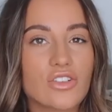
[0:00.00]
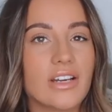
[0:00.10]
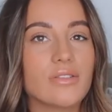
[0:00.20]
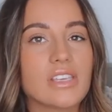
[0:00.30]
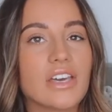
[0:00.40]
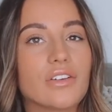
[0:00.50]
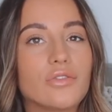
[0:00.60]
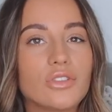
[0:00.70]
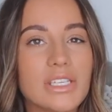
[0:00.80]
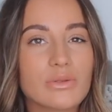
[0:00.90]
trouser, and I
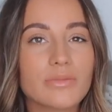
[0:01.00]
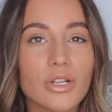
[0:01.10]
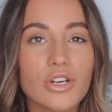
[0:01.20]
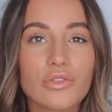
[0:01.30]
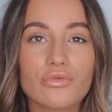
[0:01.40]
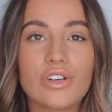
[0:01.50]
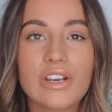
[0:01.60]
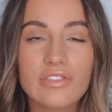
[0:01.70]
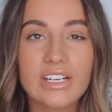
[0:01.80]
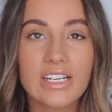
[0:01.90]
thought these would look
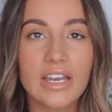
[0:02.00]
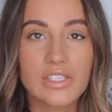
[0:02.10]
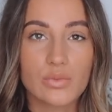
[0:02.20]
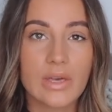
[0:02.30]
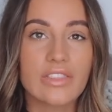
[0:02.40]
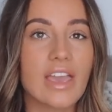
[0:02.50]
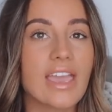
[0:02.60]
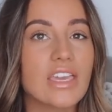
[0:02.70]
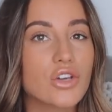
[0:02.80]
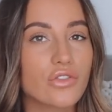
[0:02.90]
really nice with
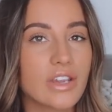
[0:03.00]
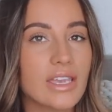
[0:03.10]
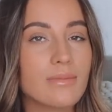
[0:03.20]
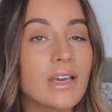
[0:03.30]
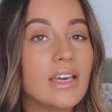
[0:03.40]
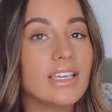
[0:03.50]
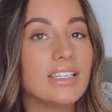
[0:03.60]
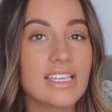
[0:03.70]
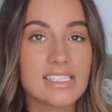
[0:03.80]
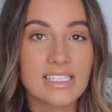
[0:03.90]
a cream
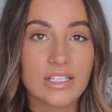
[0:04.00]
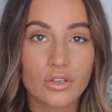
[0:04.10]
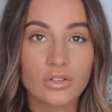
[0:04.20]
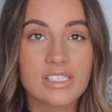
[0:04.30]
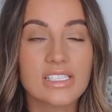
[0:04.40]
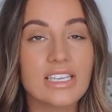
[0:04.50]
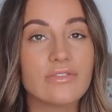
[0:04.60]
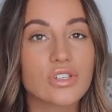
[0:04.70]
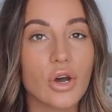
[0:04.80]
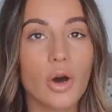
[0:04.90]
knitted long
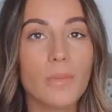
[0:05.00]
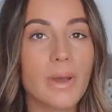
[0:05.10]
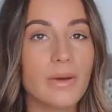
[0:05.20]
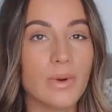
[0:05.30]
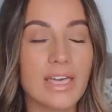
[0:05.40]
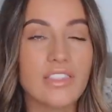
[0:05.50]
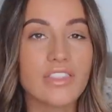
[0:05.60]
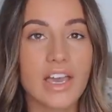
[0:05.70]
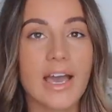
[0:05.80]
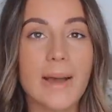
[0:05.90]
sleeve top
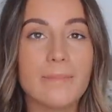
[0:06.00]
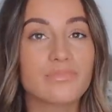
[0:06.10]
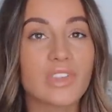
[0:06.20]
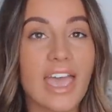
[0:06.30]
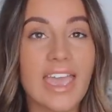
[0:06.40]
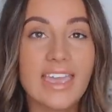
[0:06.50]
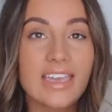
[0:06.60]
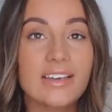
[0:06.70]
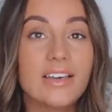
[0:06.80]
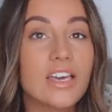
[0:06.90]
with
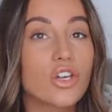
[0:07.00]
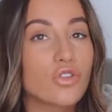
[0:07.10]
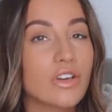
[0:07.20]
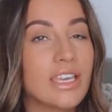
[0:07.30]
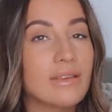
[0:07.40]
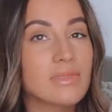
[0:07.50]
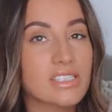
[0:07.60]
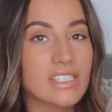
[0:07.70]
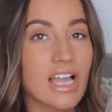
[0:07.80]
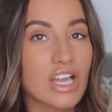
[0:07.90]
a cream
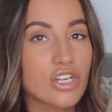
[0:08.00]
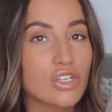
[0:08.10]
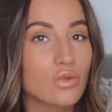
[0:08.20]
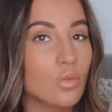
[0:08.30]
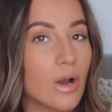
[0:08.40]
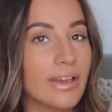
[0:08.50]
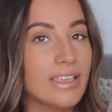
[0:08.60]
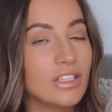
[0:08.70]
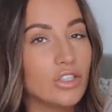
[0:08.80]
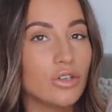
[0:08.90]
slash
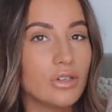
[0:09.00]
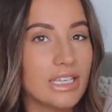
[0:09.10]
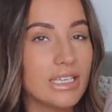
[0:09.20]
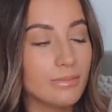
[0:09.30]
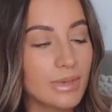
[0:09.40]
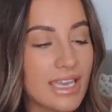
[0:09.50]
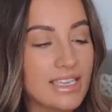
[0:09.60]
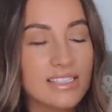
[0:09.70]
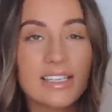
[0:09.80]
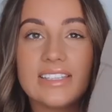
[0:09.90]
white nudie
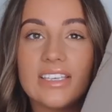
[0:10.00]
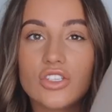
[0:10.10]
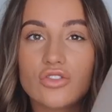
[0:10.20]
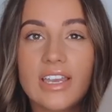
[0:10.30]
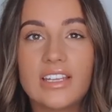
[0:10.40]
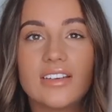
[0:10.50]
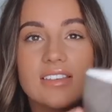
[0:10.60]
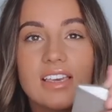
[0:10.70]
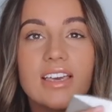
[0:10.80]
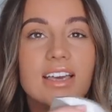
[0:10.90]
blazer and then
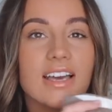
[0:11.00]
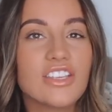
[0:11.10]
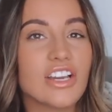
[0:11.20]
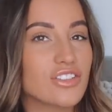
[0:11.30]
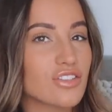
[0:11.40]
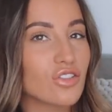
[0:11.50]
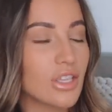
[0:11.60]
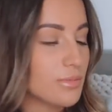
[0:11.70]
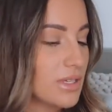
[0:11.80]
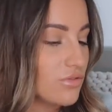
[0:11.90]
trainers. And yeah, I just thought
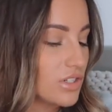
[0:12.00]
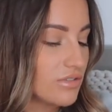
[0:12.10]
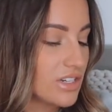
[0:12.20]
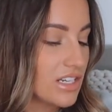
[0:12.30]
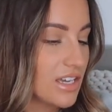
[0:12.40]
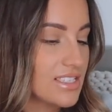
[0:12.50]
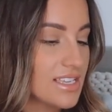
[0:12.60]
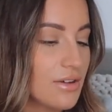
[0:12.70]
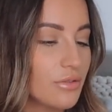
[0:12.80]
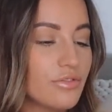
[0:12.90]
that would be a really nice
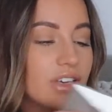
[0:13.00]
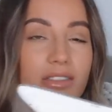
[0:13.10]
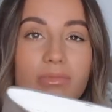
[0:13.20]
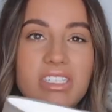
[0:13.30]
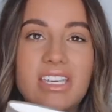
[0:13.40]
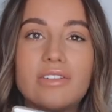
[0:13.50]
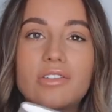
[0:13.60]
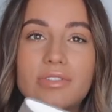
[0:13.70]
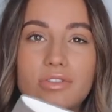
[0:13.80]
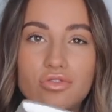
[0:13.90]
outfit. The
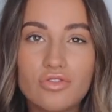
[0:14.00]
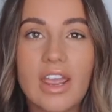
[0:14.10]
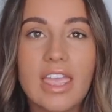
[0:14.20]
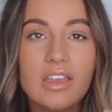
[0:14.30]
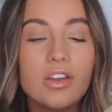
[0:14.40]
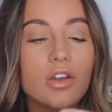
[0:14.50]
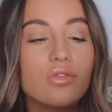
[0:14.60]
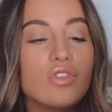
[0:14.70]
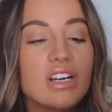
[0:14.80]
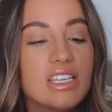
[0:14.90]
material feels great,
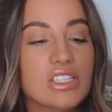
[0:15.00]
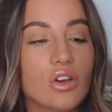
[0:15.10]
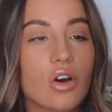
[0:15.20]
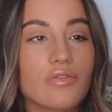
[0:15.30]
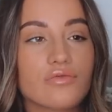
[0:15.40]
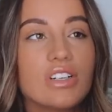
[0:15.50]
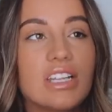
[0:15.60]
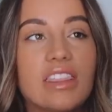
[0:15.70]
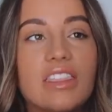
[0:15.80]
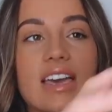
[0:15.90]
really soft,
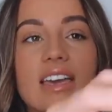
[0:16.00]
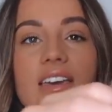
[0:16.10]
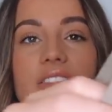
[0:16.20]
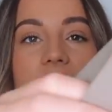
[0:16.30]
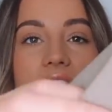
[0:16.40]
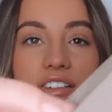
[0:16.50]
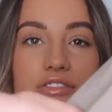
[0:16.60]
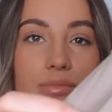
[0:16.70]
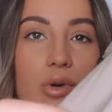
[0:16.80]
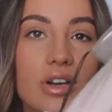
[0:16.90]
really thick. They
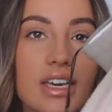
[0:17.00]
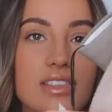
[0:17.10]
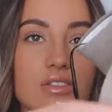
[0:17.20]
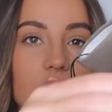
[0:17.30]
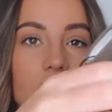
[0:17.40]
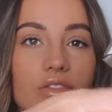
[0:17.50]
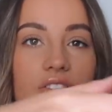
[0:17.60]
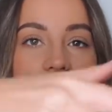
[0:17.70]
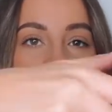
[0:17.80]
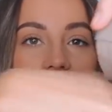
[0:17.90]
have pockets on
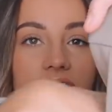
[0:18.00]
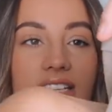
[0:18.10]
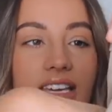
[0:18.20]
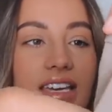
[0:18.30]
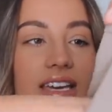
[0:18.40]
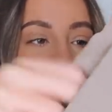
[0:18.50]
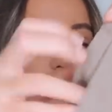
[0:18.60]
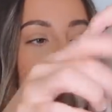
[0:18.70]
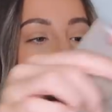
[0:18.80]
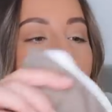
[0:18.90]
the side here
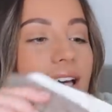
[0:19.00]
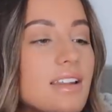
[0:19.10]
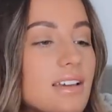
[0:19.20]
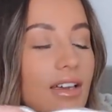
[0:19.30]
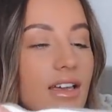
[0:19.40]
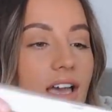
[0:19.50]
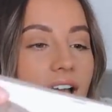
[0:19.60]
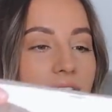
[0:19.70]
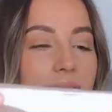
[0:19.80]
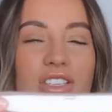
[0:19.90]
as well,
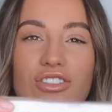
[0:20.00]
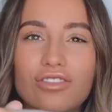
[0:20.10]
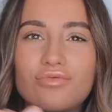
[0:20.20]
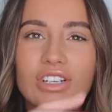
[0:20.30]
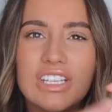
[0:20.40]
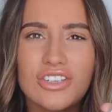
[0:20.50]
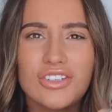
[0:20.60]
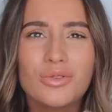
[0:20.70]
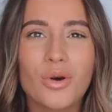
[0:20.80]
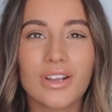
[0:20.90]
and just really
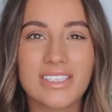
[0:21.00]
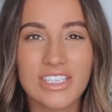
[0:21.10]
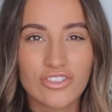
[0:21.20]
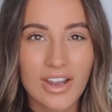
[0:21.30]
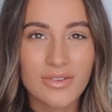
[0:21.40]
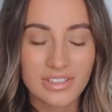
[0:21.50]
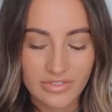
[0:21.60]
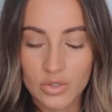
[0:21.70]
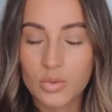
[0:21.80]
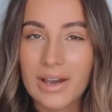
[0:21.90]
good quality trouser
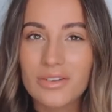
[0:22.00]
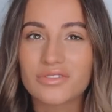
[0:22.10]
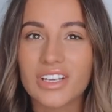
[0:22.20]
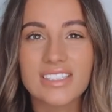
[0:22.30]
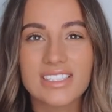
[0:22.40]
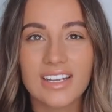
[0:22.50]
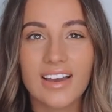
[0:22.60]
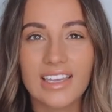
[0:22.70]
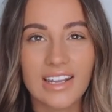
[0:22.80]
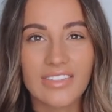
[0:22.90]
for
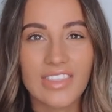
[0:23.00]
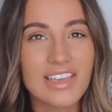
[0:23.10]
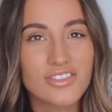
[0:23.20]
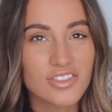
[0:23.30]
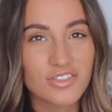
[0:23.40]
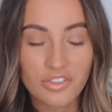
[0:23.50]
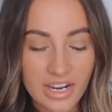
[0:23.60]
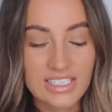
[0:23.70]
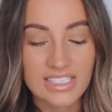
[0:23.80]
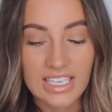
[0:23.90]
$12.99. like, that is just
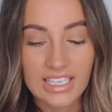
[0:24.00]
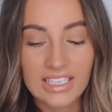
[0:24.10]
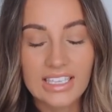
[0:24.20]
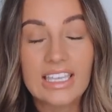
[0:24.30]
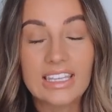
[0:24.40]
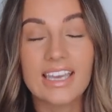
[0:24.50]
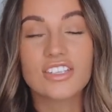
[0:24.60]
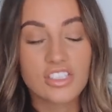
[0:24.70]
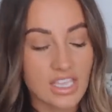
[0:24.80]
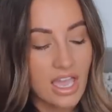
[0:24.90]
crazy. That
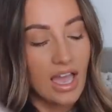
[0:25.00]
is just